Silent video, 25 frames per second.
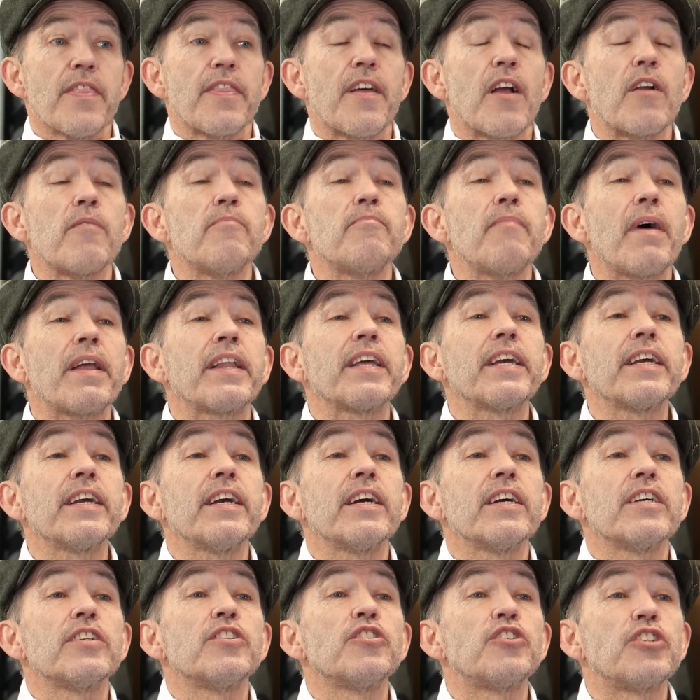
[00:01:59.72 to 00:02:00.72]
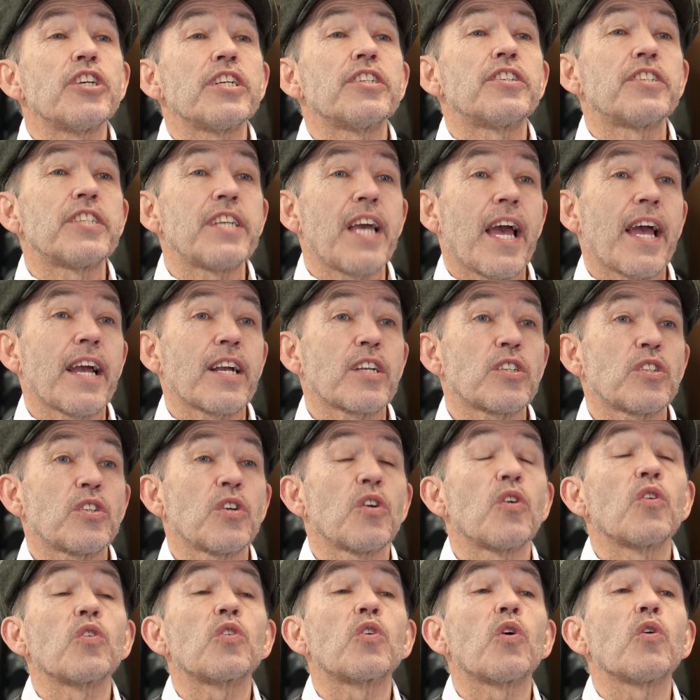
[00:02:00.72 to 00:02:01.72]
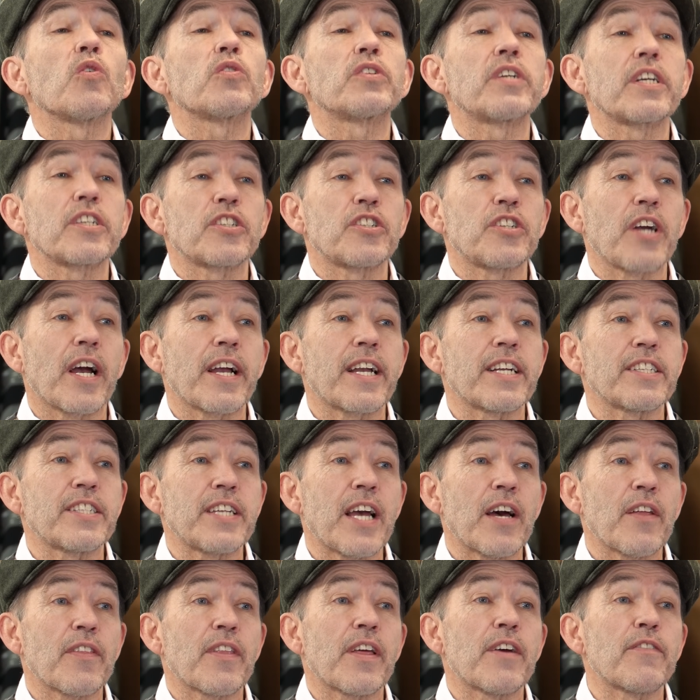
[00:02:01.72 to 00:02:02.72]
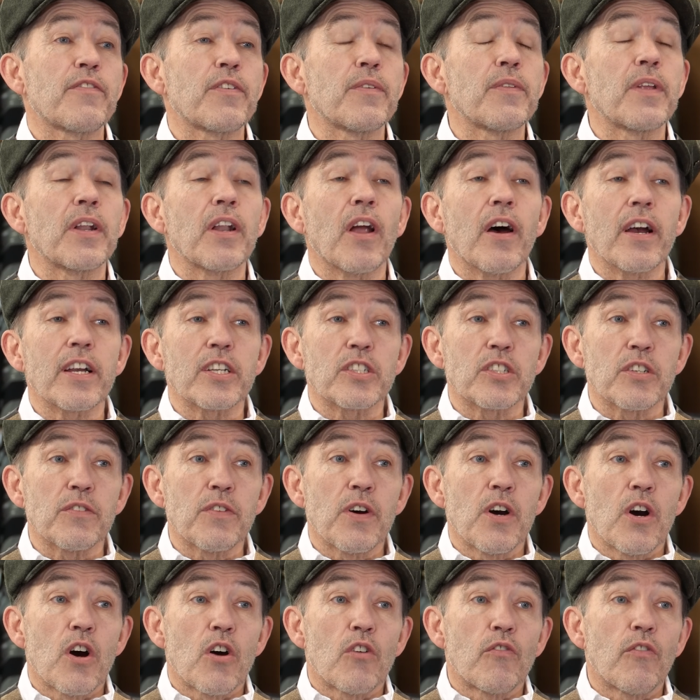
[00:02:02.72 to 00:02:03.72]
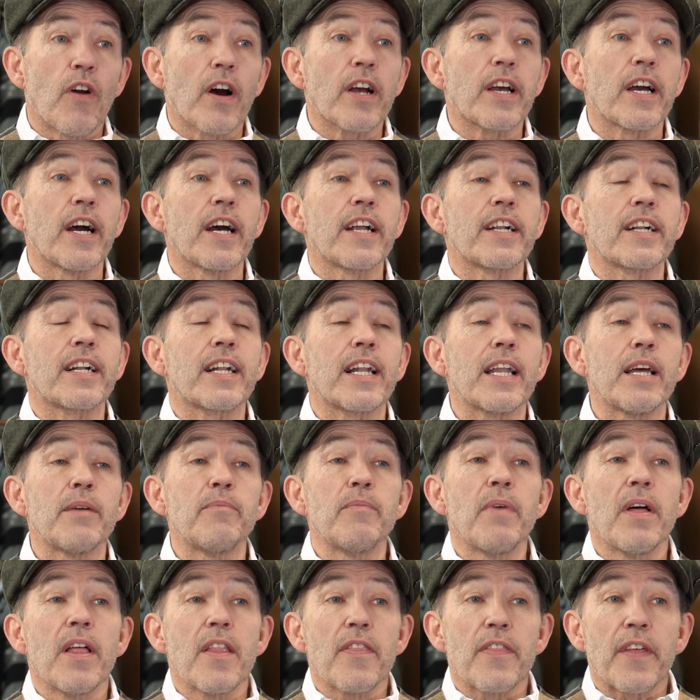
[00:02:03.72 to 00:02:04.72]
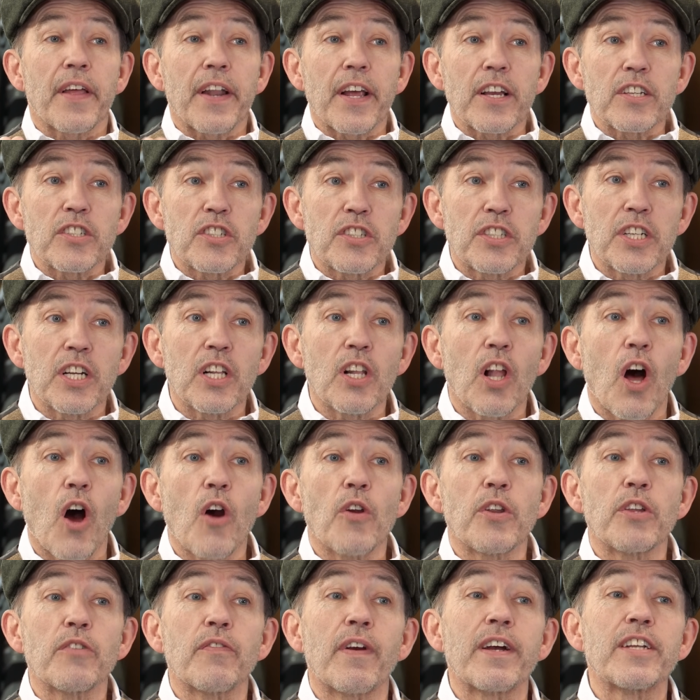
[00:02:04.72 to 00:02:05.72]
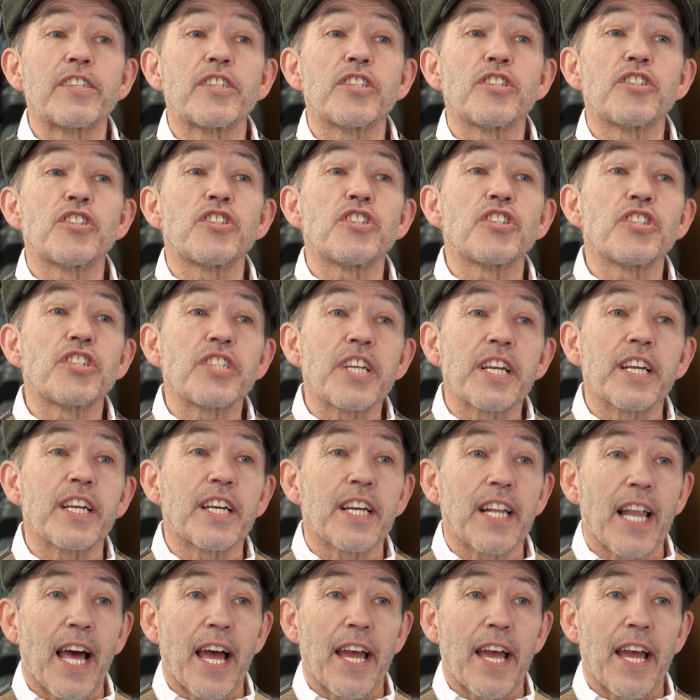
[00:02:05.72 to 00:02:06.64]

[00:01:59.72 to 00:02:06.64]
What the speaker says: There are many GTX Gore-Tex jackets out there from the likes of Rukka and Klim that are still only rated single